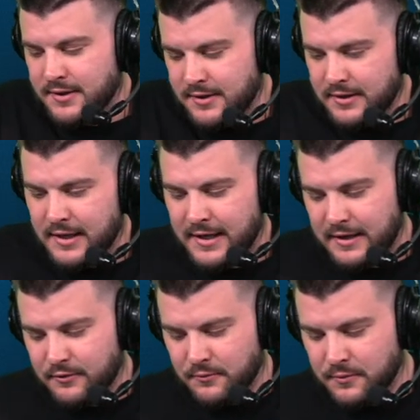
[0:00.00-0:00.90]
and
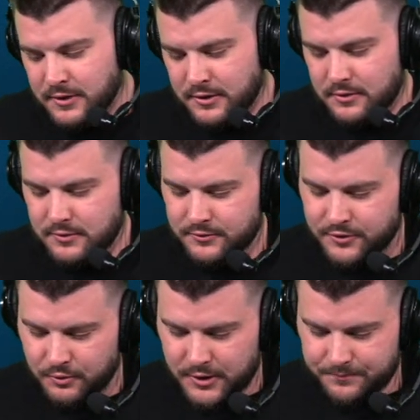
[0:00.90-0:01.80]
that will
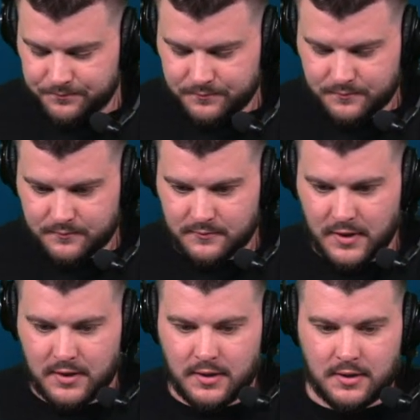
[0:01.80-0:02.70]
do it.
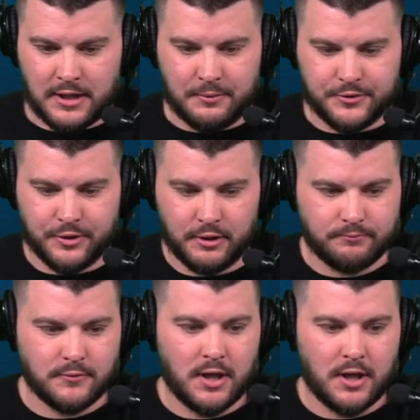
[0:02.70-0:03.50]
That will do it.